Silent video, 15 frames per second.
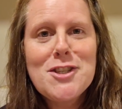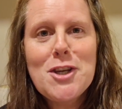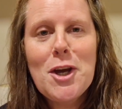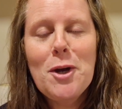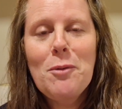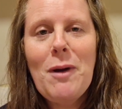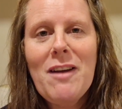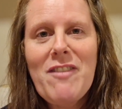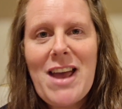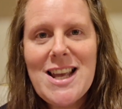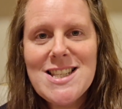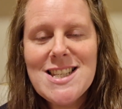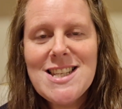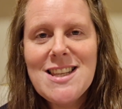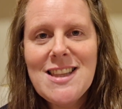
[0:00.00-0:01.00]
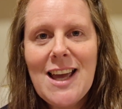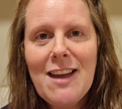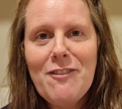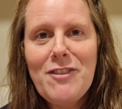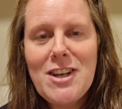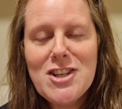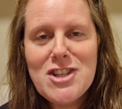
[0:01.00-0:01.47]
So I've edited
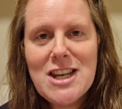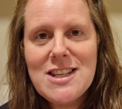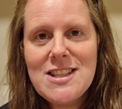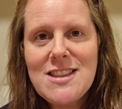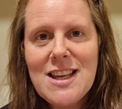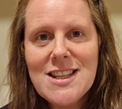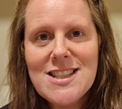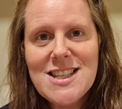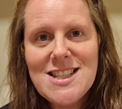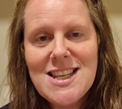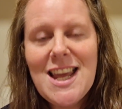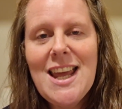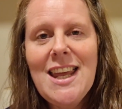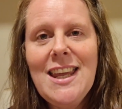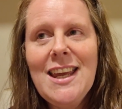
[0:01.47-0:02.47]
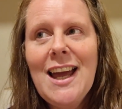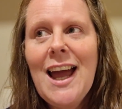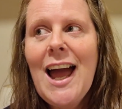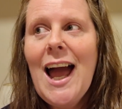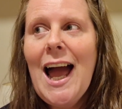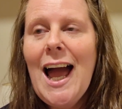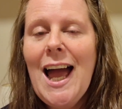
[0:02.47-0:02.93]
that, finished editing that today,
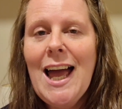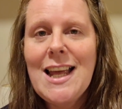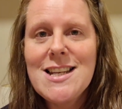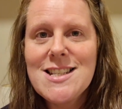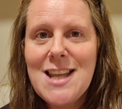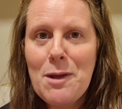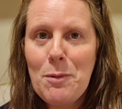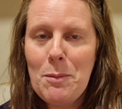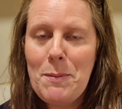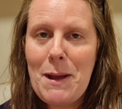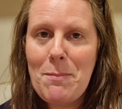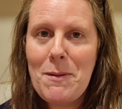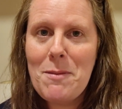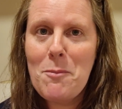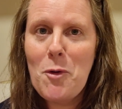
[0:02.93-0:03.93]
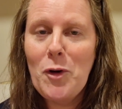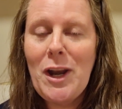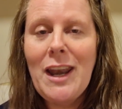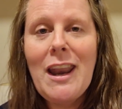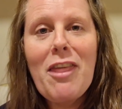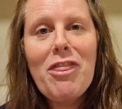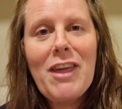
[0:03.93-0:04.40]
and it will be up in the
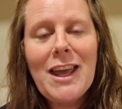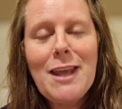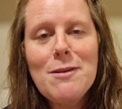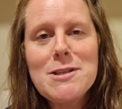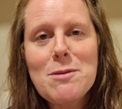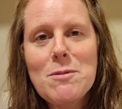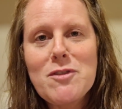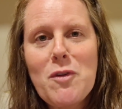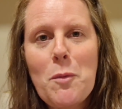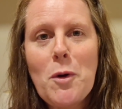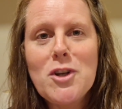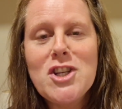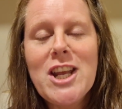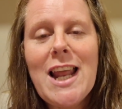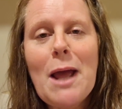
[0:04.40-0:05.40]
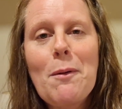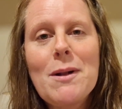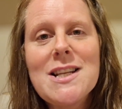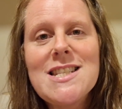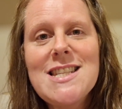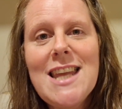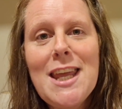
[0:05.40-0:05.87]
morning. Thank you so much for watching. I
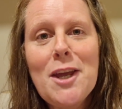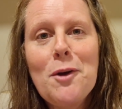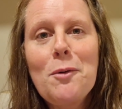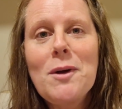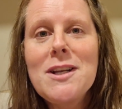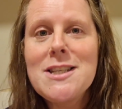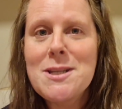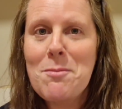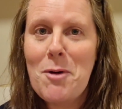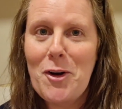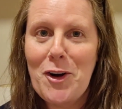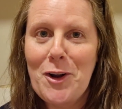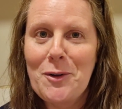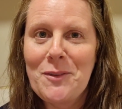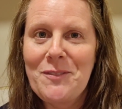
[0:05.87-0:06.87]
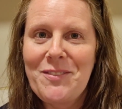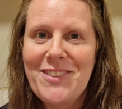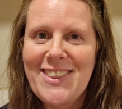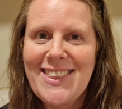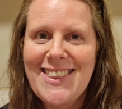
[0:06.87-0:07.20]
will see you tomorrow.